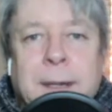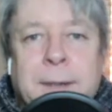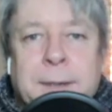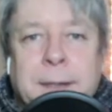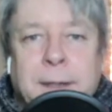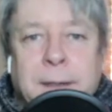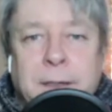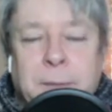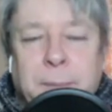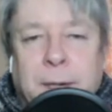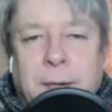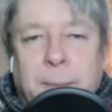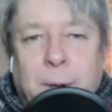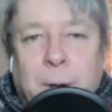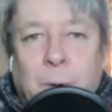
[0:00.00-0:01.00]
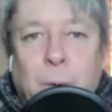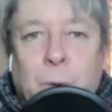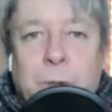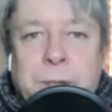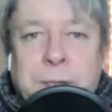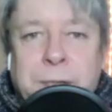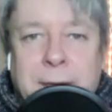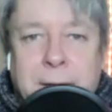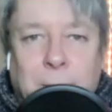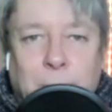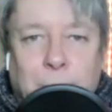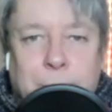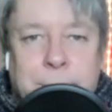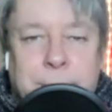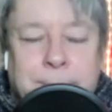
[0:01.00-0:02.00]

said a little bit about what she knows.